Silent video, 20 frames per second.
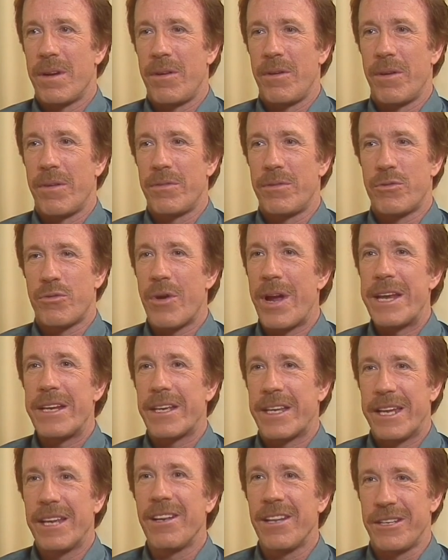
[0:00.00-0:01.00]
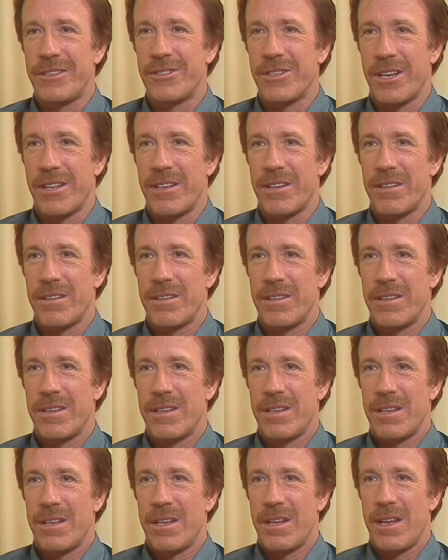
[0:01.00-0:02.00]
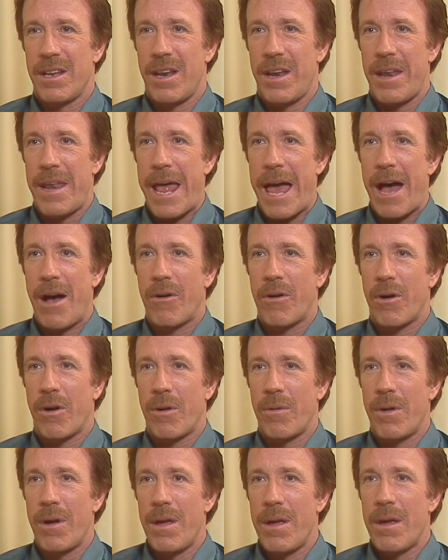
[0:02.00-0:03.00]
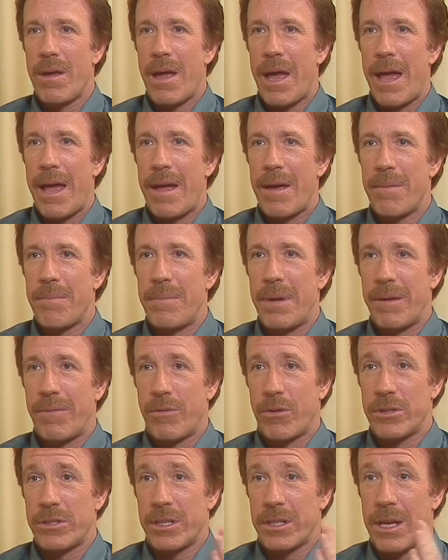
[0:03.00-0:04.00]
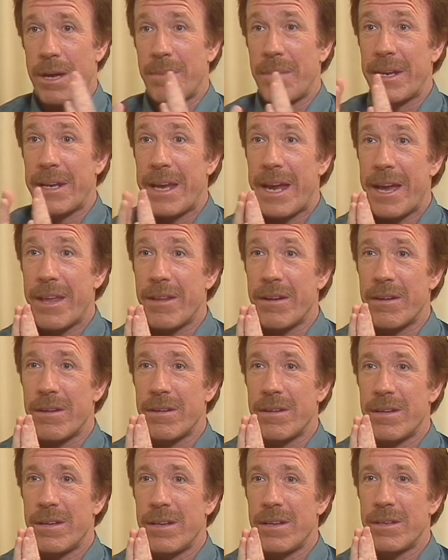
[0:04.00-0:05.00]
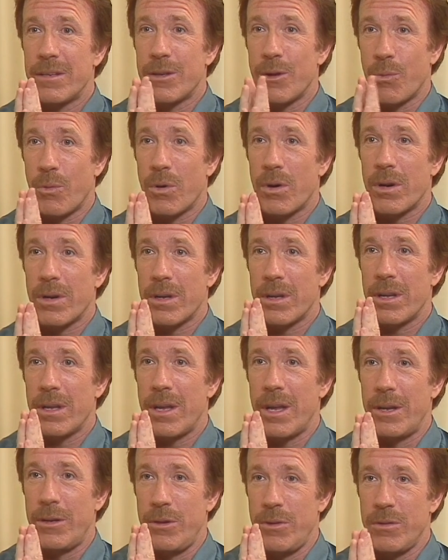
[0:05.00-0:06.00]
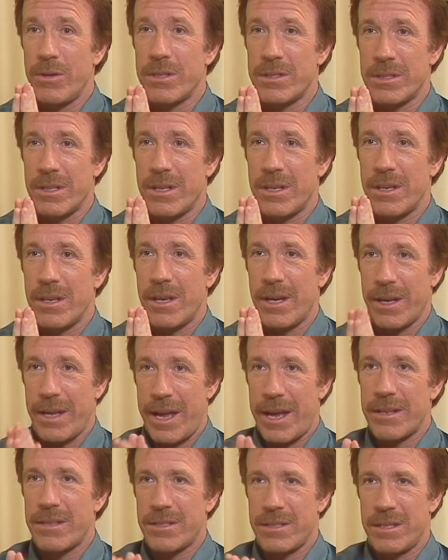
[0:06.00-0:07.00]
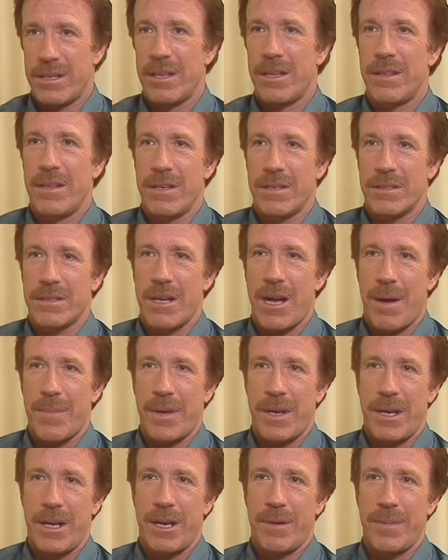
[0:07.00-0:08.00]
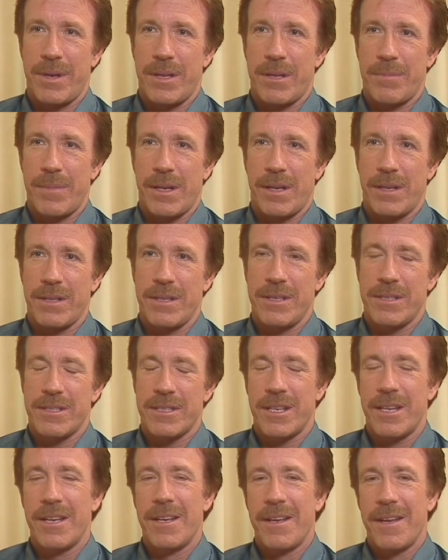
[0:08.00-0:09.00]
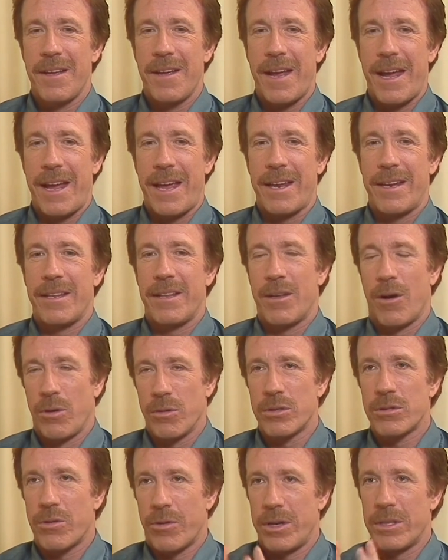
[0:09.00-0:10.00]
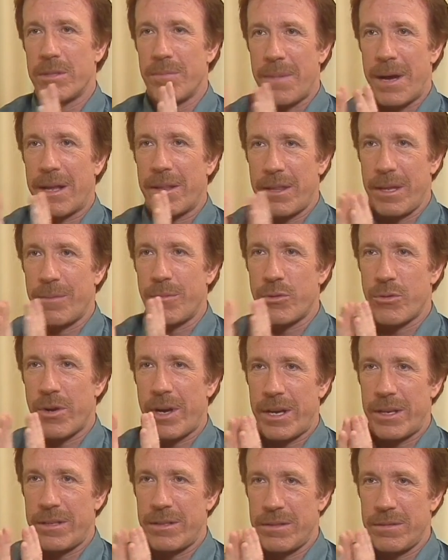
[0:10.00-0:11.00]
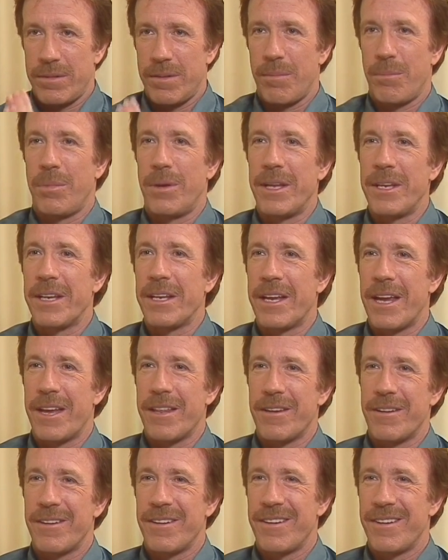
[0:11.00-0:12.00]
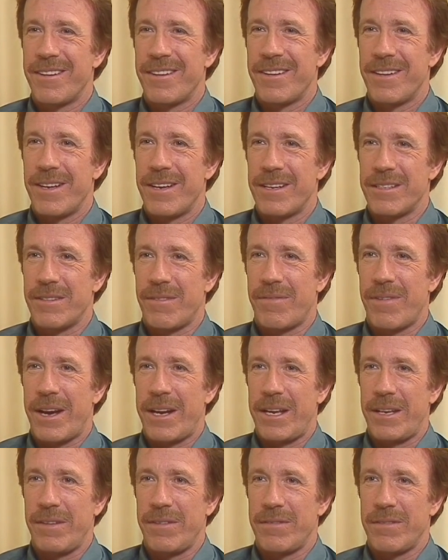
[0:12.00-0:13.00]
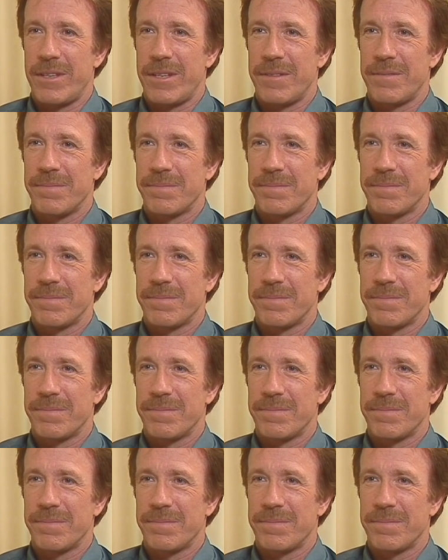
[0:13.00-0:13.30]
have trained to kill each other, now are being forced to come together to work in unison against this common enemy in the Middle East. And the whole story is about them trying to blend together as a fighting unit.